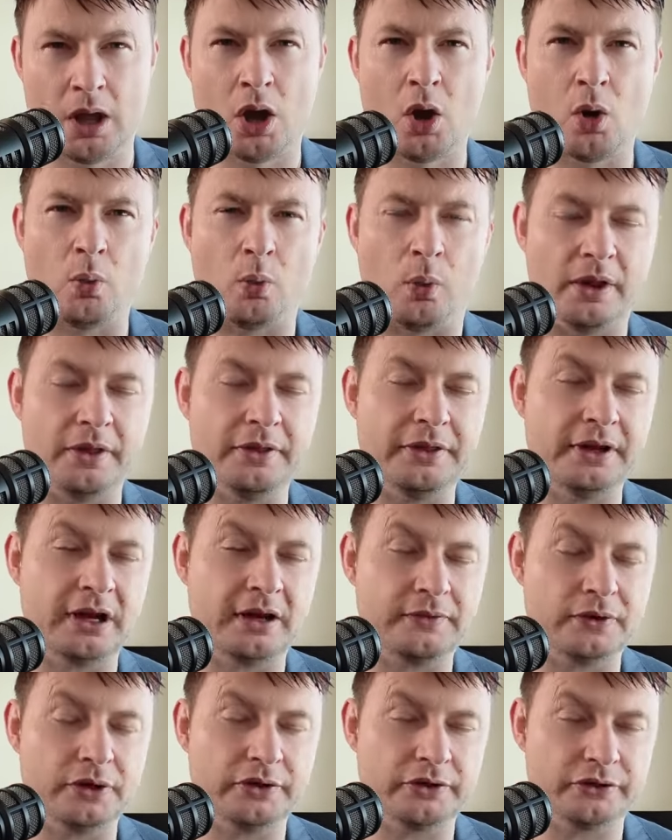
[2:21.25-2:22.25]
One thing
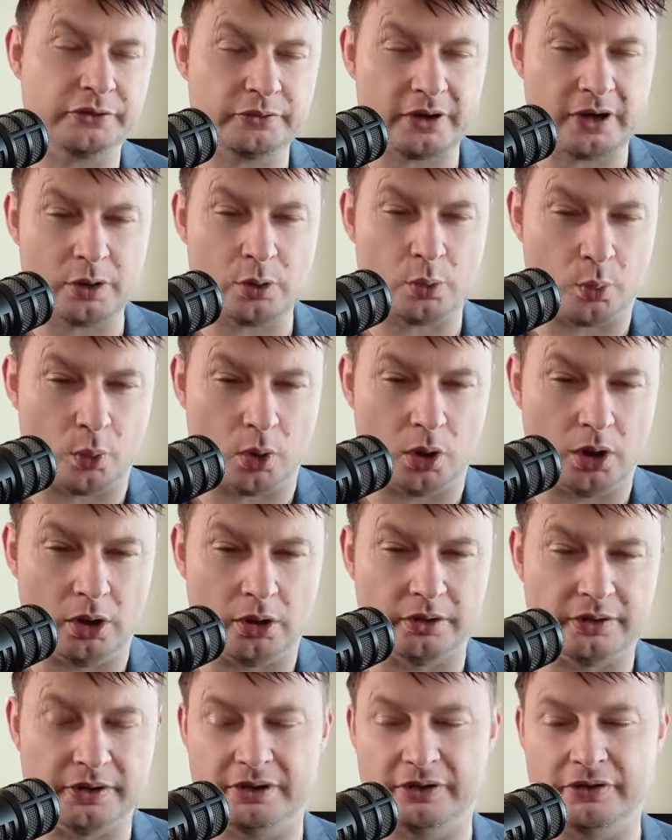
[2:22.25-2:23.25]
I've noticed around the
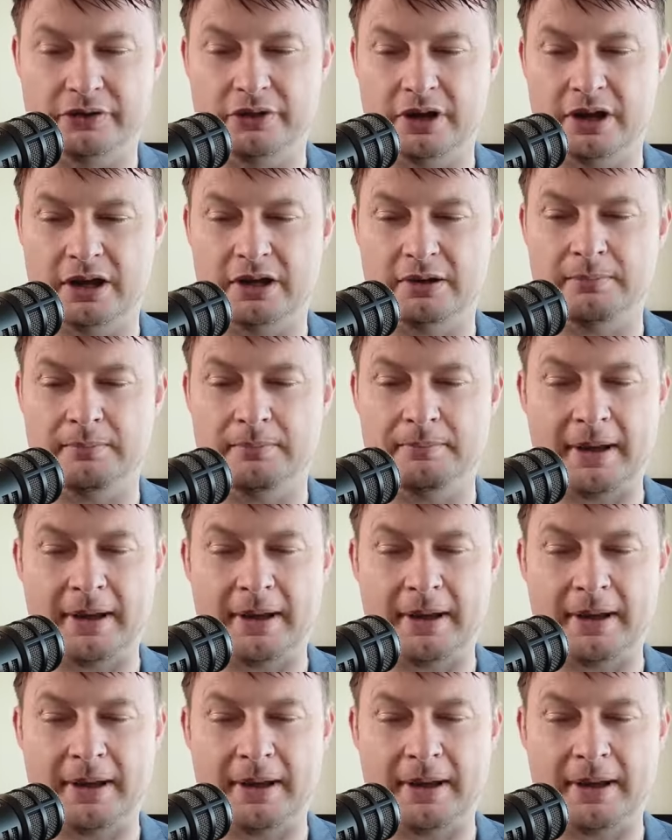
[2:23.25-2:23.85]
world is that